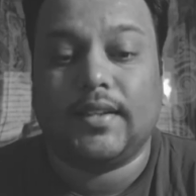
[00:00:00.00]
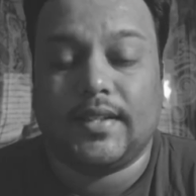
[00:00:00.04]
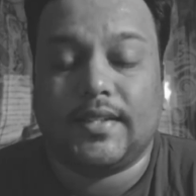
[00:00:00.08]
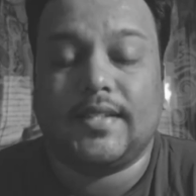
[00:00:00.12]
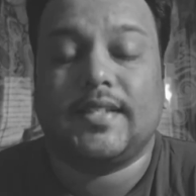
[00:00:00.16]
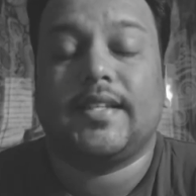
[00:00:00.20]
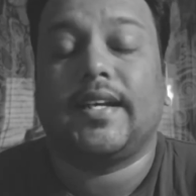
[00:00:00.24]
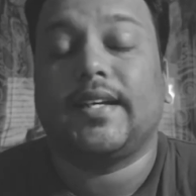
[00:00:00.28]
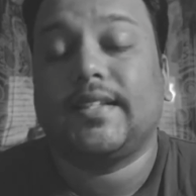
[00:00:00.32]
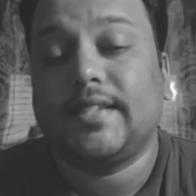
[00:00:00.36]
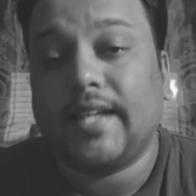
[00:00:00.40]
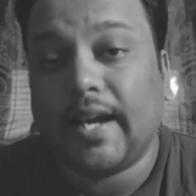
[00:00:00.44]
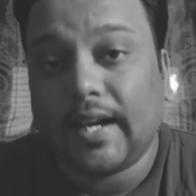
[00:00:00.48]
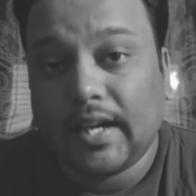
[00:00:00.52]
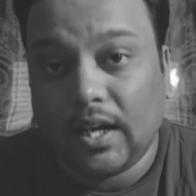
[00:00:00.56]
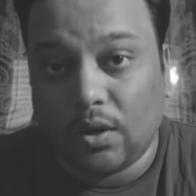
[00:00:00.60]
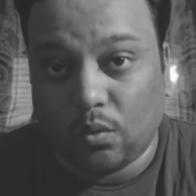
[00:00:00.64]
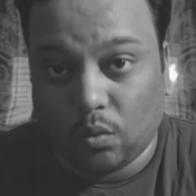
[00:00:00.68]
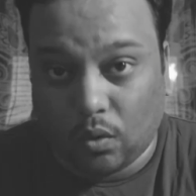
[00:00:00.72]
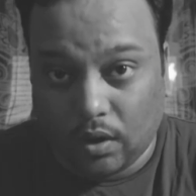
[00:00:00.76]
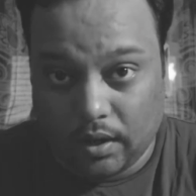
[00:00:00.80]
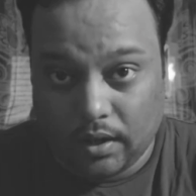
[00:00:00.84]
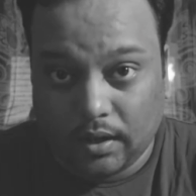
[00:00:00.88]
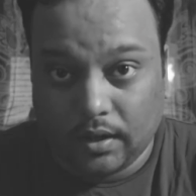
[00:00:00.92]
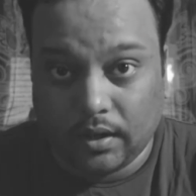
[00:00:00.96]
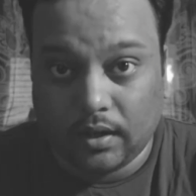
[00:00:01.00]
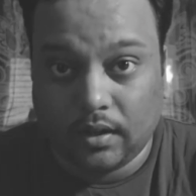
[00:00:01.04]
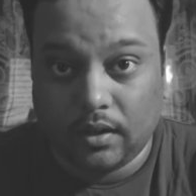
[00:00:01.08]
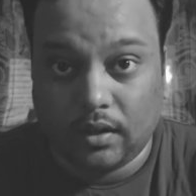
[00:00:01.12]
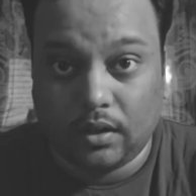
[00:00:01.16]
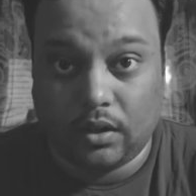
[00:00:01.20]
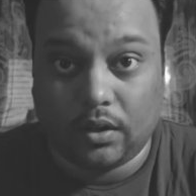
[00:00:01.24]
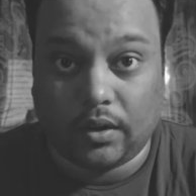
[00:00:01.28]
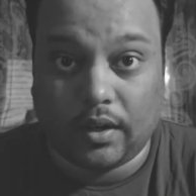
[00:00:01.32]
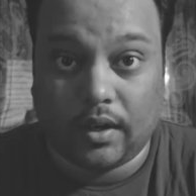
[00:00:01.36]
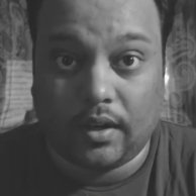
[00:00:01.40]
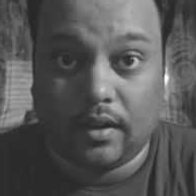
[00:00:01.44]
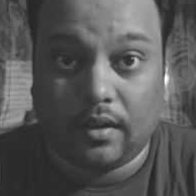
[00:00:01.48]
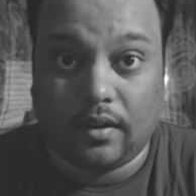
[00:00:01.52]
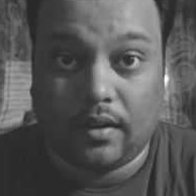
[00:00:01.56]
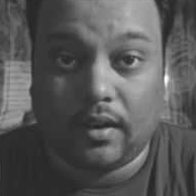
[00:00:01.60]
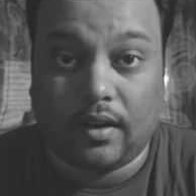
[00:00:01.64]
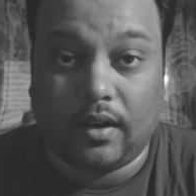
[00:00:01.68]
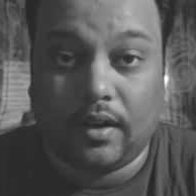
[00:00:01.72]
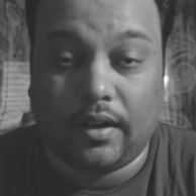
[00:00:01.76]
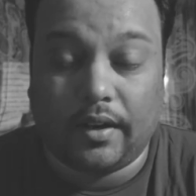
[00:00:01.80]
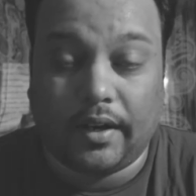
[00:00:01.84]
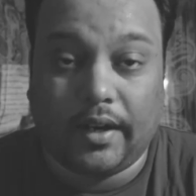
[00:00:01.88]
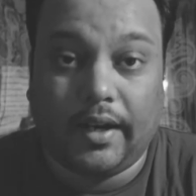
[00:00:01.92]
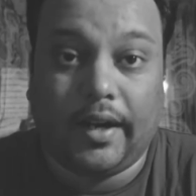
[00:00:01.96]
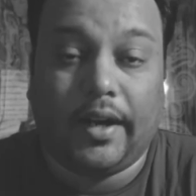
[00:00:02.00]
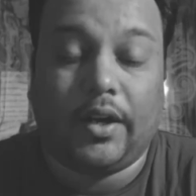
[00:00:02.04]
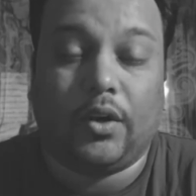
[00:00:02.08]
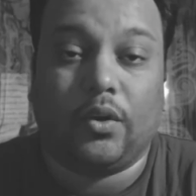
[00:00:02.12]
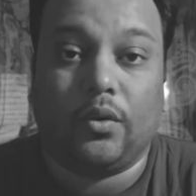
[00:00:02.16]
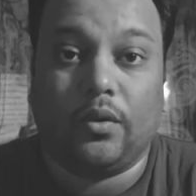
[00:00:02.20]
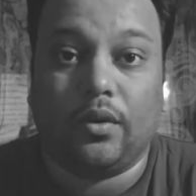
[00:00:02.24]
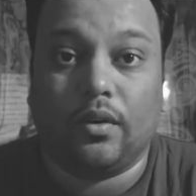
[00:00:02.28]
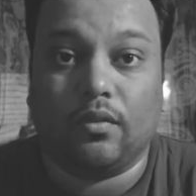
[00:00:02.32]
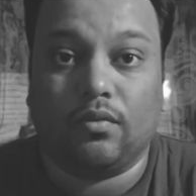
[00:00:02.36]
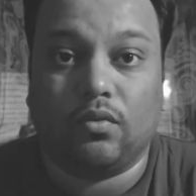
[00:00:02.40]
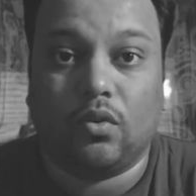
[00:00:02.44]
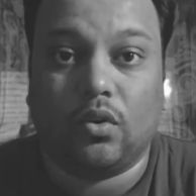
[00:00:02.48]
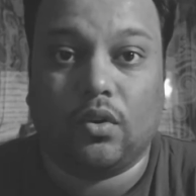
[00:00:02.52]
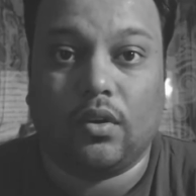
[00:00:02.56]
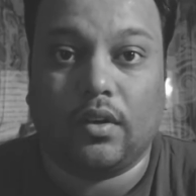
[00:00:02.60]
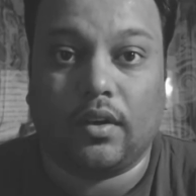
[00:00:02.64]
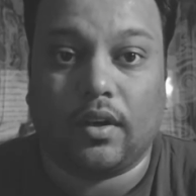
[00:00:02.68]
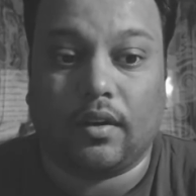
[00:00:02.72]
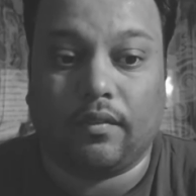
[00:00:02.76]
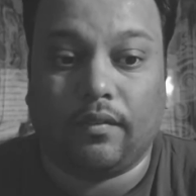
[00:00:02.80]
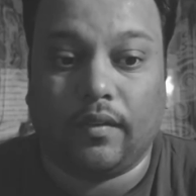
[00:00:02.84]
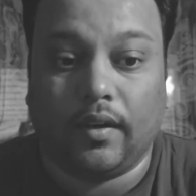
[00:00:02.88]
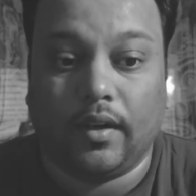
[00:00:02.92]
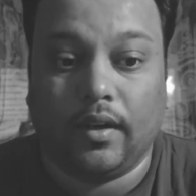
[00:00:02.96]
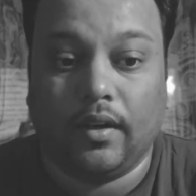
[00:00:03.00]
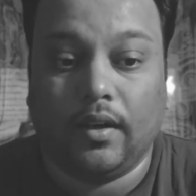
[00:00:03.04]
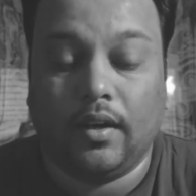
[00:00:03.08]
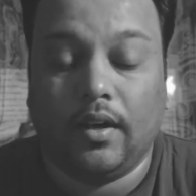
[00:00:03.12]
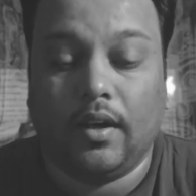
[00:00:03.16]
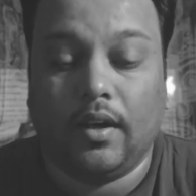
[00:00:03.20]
This is exactly what you can relate to in photography.